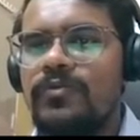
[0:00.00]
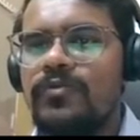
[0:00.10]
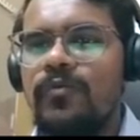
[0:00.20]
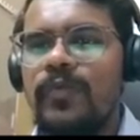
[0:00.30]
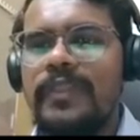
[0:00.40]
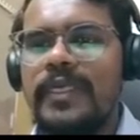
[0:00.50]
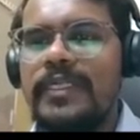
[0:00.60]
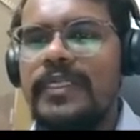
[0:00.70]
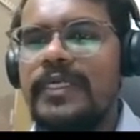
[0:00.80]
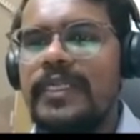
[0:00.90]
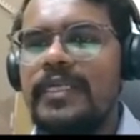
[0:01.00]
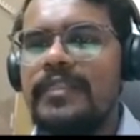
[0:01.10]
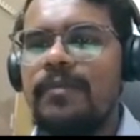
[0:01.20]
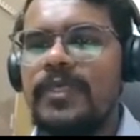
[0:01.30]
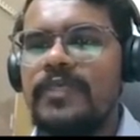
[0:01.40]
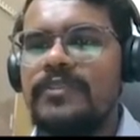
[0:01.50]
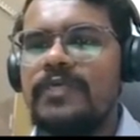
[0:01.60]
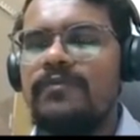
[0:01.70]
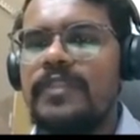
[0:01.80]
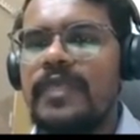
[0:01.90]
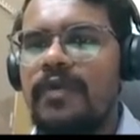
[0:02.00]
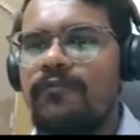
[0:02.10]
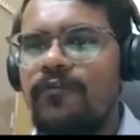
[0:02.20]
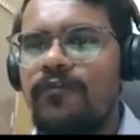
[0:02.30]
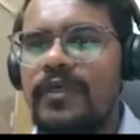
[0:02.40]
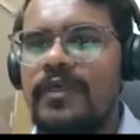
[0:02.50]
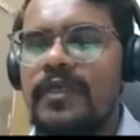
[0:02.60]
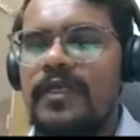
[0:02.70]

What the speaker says: So when they integrate the PSA with FFA,